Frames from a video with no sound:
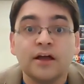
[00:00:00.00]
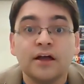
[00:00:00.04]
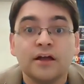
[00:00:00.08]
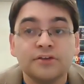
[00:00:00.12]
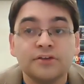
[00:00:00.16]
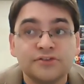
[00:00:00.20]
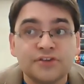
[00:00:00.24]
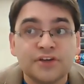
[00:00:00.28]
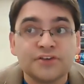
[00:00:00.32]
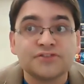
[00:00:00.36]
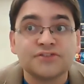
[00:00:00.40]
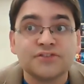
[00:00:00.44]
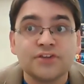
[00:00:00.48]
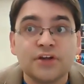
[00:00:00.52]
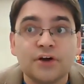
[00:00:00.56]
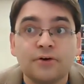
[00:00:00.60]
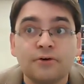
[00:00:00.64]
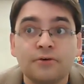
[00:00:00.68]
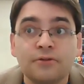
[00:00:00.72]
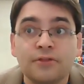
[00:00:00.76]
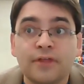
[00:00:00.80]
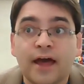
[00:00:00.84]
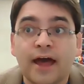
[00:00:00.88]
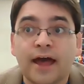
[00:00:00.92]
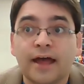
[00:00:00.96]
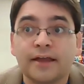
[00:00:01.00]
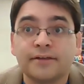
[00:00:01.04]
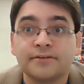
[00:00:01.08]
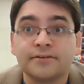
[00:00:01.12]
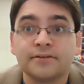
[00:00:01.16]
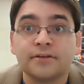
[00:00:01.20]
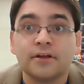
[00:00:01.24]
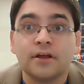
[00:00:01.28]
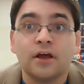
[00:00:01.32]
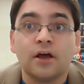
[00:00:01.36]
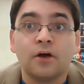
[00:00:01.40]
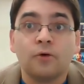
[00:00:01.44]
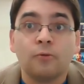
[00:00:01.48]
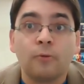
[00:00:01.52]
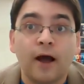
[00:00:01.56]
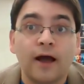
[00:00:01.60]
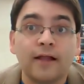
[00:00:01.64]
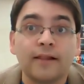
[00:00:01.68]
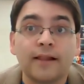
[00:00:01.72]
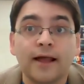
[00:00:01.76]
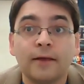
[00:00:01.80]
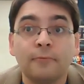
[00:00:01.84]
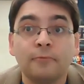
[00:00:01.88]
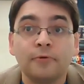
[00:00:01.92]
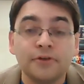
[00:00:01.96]
Just know that while
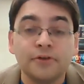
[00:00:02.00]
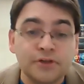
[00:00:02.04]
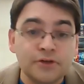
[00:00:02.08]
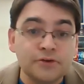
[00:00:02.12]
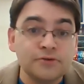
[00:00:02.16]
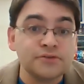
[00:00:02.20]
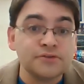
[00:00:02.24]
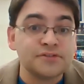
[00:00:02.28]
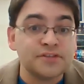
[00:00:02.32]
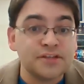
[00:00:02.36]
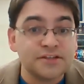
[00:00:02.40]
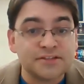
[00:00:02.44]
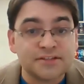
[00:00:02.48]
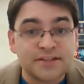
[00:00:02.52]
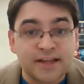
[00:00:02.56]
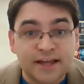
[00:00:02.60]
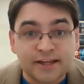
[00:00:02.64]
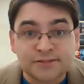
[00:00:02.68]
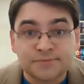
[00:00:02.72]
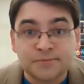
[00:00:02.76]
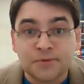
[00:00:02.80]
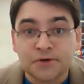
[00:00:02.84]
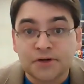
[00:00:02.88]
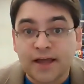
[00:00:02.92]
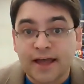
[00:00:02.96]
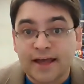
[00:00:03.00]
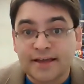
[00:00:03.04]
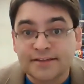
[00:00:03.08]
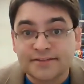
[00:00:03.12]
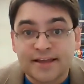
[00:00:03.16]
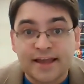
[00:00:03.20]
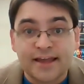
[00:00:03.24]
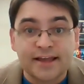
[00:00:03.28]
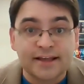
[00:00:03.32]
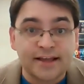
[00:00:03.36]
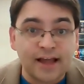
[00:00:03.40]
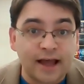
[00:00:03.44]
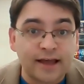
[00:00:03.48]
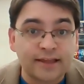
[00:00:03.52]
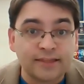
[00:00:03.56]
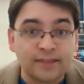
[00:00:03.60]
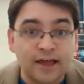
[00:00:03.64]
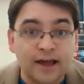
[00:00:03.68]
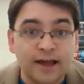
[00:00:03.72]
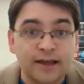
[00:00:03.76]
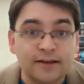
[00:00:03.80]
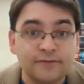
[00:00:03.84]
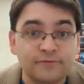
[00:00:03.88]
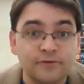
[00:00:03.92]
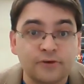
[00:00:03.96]
I will use this textbook as a
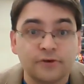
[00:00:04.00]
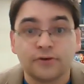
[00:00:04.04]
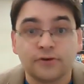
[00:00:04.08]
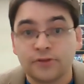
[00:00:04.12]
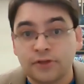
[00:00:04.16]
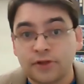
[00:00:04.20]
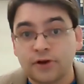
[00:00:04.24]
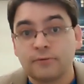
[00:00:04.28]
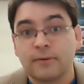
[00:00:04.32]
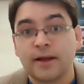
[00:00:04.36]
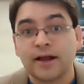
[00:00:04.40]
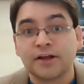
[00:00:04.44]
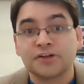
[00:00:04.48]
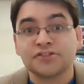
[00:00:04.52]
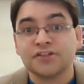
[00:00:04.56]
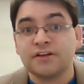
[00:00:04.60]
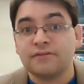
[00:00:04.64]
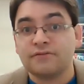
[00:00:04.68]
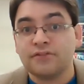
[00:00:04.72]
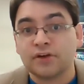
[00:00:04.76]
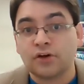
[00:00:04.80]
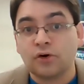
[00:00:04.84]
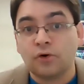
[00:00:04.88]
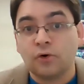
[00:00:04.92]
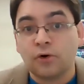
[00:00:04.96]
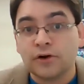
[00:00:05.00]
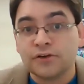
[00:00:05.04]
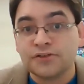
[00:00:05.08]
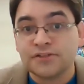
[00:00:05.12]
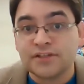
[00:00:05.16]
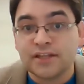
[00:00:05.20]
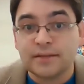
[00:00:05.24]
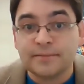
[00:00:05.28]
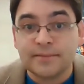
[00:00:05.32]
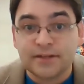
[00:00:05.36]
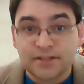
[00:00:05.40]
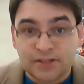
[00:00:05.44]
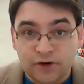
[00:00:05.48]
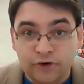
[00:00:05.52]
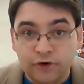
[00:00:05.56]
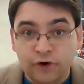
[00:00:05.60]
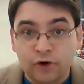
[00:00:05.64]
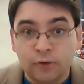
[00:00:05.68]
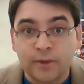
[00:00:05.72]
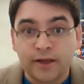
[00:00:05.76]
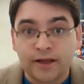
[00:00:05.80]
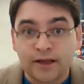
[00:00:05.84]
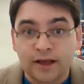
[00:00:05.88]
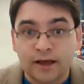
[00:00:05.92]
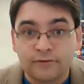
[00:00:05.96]
guideline for the direction of the course and the material
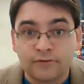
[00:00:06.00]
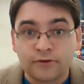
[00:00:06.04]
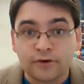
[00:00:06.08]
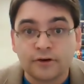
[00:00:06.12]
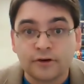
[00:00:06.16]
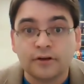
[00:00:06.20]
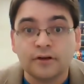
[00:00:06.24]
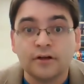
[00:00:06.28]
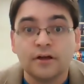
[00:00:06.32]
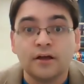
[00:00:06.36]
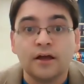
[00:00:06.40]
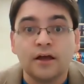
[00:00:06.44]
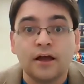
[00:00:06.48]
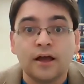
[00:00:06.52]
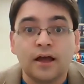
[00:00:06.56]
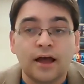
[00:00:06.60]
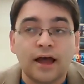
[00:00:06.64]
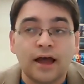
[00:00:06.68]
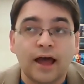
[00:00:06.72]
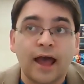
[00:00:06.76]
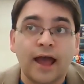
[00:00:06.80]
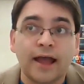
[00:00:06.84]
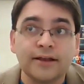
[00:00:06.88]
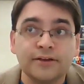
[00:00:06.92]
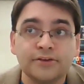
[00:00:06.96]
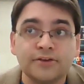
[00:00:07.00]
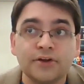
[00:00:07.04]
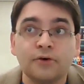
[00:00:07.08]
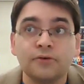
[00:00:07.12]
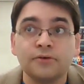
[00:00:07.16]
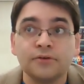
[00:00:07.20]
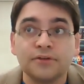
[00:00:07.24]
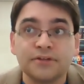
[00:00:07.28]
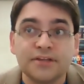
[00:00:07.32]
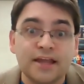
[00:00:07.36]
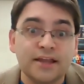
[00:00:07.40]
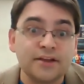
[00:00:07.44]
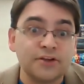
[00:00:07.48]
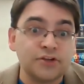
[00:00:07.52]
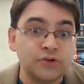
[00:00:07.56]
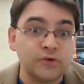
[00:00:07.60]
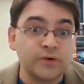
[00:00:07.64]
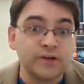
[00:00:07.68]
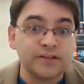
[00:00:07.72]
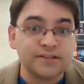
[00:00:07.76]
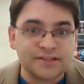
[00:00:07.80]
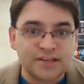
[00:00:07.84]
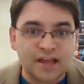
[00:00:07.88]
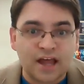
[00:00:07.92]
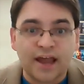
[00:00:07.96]
we cover, I don't tend to
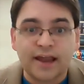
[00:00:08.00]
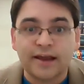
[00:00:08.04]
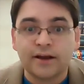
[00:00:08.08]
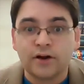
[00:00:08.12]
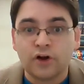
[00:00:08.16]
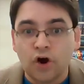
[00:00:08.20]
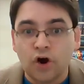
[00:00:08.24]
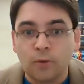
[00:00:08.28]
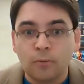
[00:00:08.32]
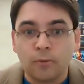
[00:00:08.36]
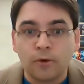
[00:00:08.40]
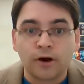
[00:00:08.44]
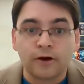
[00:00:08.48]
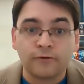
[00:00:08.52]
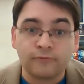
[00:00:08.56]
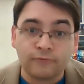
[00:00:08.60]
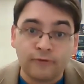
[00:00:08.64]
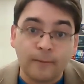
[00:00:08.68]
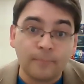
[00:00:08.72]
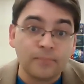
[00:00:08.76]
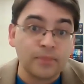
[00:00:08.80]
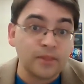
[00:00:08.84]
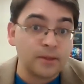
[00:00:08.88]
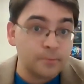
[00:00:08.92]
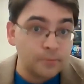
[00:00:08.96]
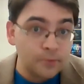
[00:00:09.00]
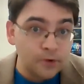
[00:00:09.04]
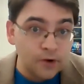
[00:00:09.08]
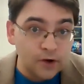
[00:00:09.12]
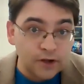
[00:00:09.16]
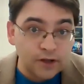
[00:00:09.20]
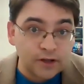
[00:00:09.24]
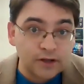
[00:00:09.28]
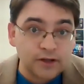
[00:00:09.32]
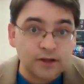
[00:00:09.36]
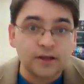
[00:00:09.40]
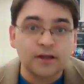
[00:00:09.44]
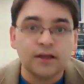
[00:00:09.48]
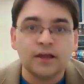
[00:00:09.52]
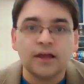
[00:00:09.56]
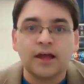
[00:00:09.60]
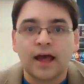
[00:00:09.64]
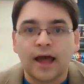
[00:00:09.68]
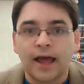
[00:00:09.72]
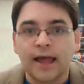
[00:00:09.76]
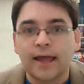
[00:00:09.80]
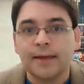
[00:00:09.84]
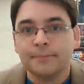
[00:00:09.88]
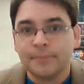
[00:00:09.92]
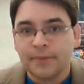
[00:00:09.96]
assign homework from the book.
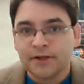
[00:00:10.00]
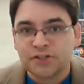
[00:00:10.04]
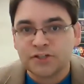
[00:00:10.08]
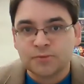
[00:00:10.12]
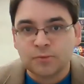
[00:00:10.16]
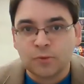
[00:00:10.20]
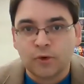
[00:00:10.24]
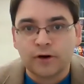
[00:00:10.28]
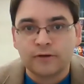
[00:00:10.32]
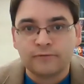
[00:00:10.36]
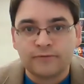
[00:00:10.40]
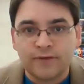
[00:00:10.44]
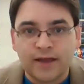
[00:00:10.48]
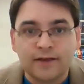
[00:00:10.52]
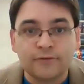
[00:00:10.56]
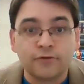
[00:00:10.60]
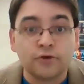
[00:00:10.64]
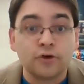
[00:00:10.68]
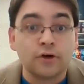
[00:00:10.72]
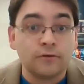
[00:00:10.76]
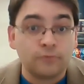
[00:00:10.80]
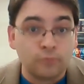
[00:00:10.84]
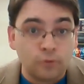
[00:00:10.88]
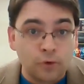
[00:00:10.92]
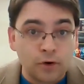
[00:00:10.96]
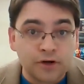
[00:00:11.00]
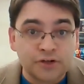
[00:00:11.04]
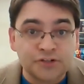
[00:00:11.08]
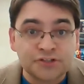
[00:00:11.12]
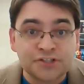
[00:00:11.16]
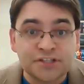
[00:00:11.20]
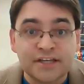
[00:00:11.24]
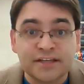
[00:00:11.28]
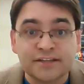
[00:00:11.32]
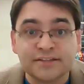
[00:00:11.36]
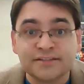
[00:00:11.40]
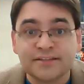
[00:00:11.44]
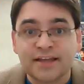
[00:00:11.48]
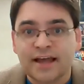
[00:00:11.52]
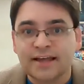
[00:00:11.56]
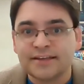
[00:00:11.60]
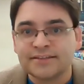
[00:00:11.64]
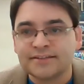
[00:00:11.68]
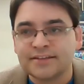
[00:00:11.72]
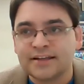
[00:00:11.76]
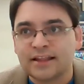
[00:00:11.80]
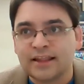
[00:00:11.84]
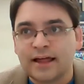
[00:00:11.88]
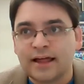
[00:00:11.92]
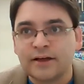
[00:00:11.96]
I am much more in favor of worksheets as
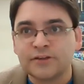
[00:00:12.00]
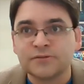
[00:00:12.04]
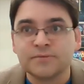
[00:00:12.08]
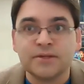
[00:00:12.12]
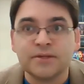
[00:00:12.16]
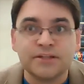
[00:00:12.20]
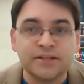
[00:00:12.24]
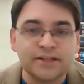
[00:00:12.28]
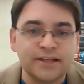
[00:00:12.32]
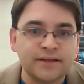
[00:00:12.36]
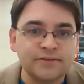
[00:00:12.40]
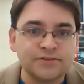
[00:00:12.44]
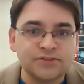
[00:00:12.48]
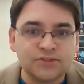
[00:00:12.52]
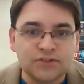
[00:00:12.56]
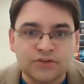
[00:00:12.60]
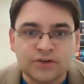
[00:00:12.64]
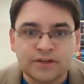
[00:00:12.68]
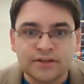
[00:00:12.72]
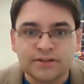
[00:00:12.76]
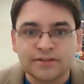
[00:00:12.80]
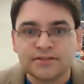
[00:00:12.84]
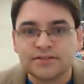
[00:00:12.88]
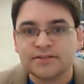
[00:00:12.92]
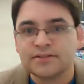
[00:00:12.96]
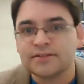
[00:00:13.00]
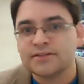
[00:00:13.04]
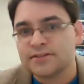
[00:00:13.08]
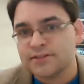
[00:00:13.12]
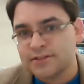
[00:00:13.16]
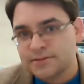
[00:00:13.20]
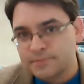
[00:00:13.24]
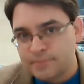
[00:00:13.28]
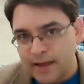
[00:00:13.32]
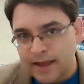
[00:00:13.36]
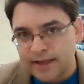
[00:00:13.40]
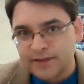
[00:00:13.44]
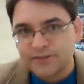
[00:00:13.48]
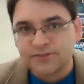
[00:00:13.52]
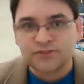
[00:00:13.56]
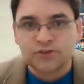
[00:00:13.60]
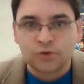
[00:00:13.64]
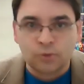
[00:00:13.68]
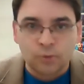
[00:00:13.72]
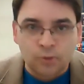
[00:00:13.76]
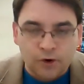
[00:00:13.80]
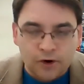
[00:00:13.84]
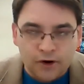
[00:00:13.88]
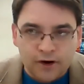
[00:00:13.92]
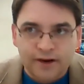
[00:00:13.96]
it allows me to give students space to
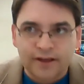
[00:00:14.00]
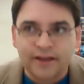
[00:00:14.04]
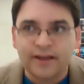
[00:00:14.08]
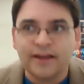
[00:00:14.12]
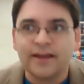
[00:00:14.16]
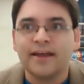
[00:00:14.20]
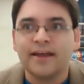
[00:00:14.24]
work